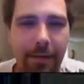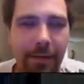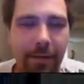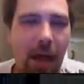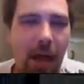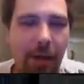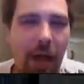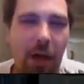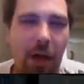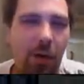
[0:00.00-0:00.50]

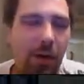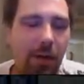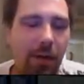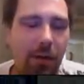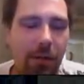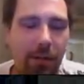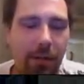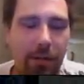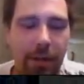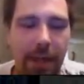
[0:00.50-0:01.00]
I, I
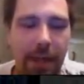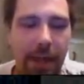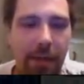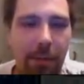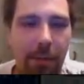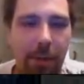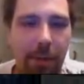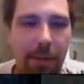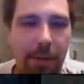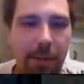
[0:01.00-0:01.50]
can't
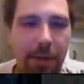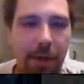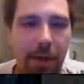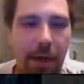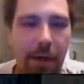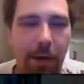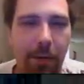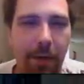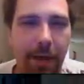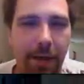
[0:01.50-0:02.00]
remember. I'm
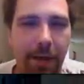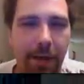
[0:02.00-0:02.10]
sorry, Rita.